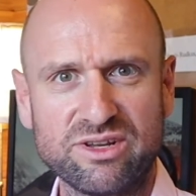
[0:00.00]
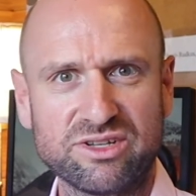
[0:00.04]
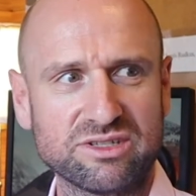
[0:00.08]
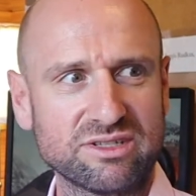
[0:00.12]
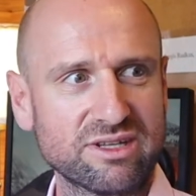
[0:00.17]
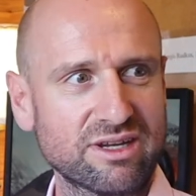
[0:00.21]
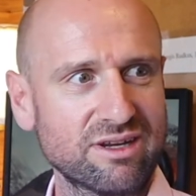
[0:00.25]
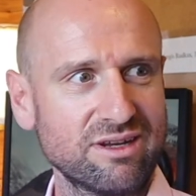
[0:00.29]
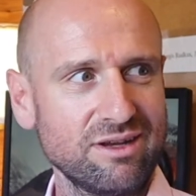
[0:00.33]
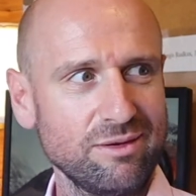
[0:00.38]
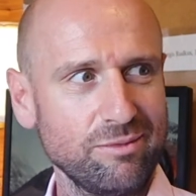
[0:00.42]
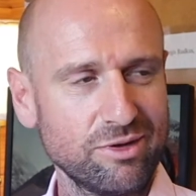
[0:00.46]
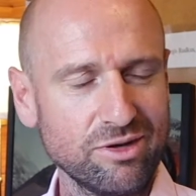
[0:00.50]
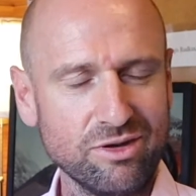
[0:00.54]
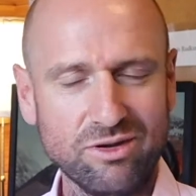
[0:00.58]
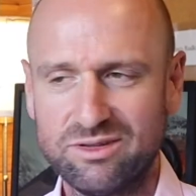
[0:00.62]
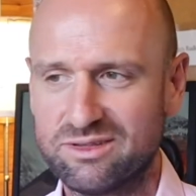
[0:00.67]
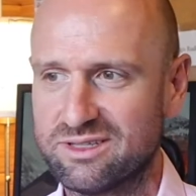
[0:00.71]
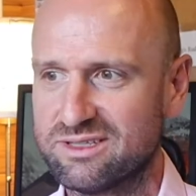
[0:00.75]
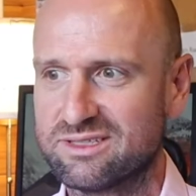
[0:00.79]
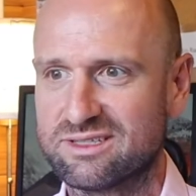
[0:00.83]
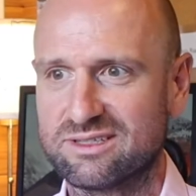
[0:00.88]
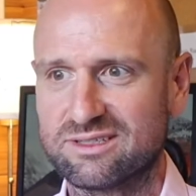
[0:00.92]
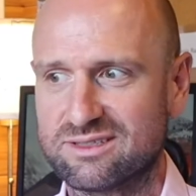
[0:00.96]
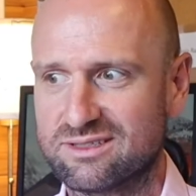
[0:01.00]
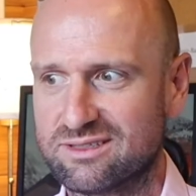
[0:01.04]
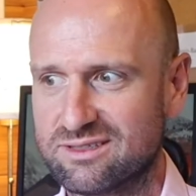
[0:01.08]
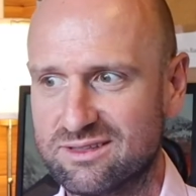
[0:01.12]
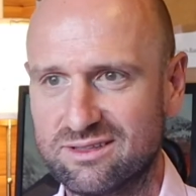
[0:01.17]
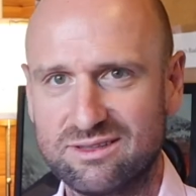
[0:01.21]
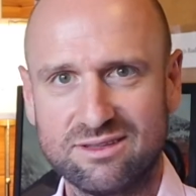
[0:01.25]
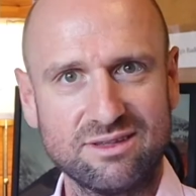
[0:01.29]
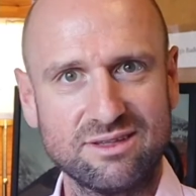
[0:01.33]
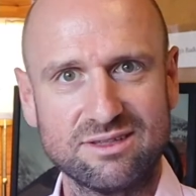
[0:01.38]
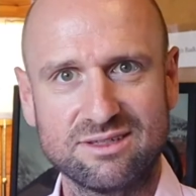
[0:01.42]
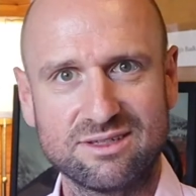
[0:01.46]
She's like, oh my God,
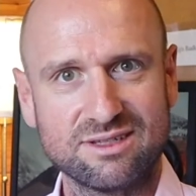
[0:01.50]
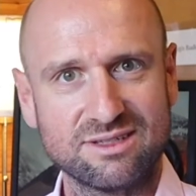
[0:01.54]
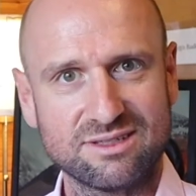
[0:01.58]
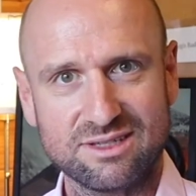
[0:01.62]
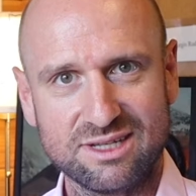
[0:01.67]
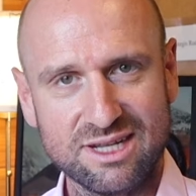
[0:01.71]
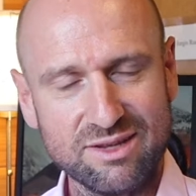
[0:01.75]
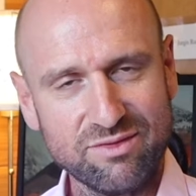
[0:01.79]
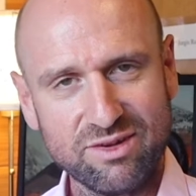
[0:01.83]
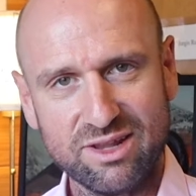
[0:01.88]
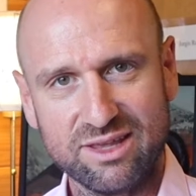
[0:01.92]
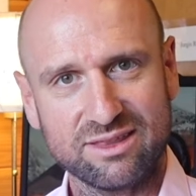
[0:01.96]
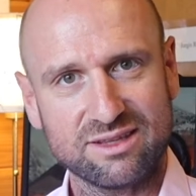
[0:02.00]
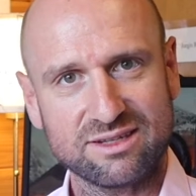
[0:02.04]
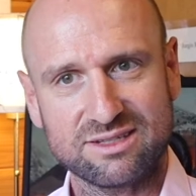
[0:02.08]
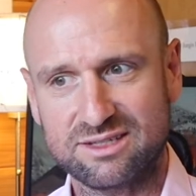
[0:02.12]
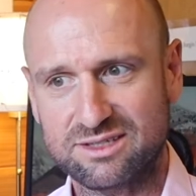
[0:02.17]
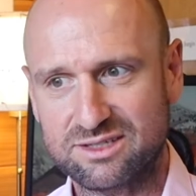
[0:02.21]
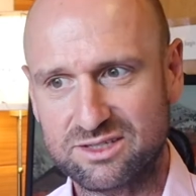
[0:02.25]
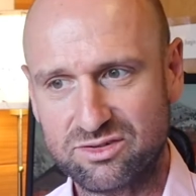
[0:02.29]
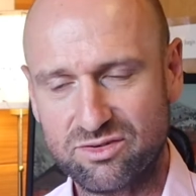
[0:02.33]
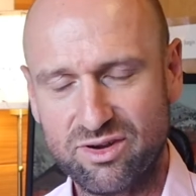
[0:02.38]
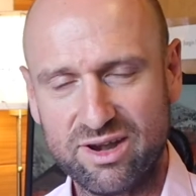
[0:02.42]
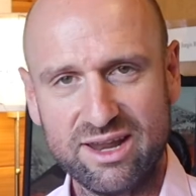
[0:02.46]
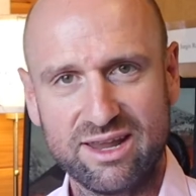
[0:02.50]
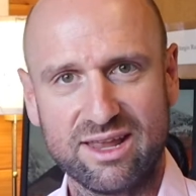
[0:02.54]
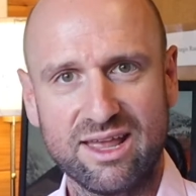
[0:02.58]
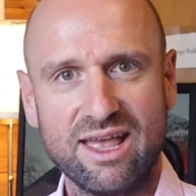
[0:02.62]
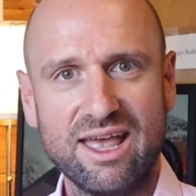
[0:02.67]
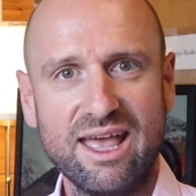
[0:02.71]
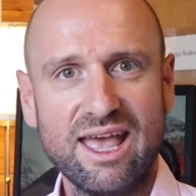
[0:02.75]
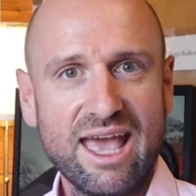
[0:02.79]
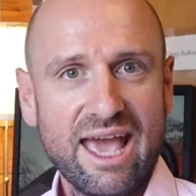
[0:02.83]
these kids are never like this. This is great.